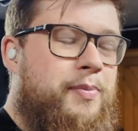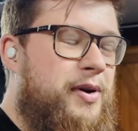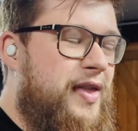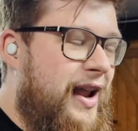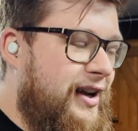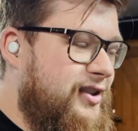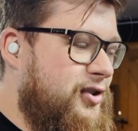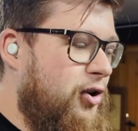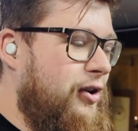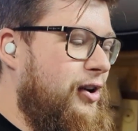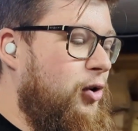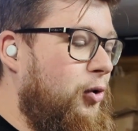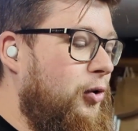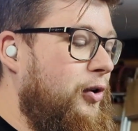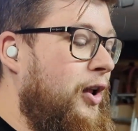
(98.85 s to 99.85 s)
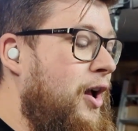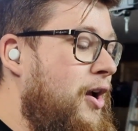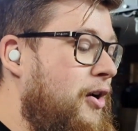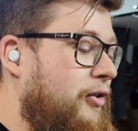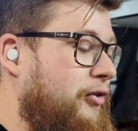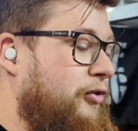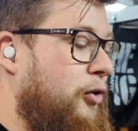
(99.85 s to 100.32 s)
But that is not at all
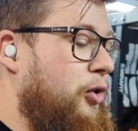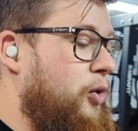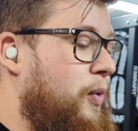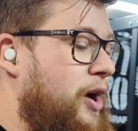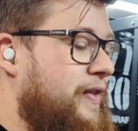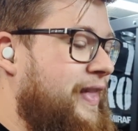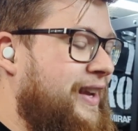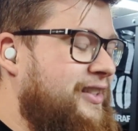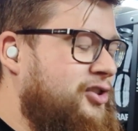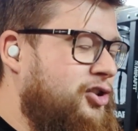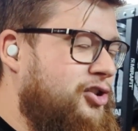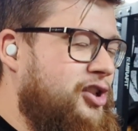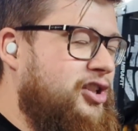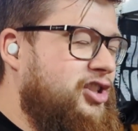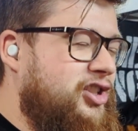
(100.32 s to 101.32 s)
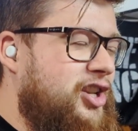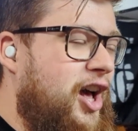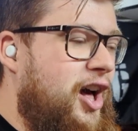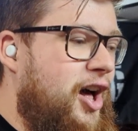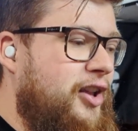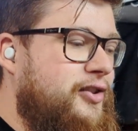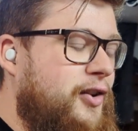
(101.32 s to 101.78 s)
for the work. That is just the
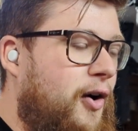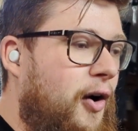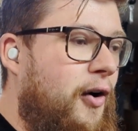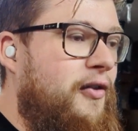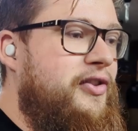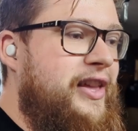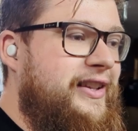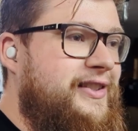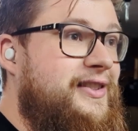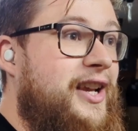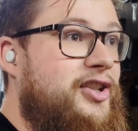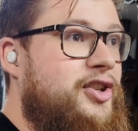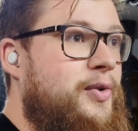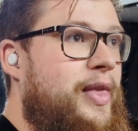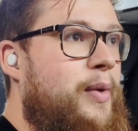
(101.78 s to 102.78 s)
start of this session.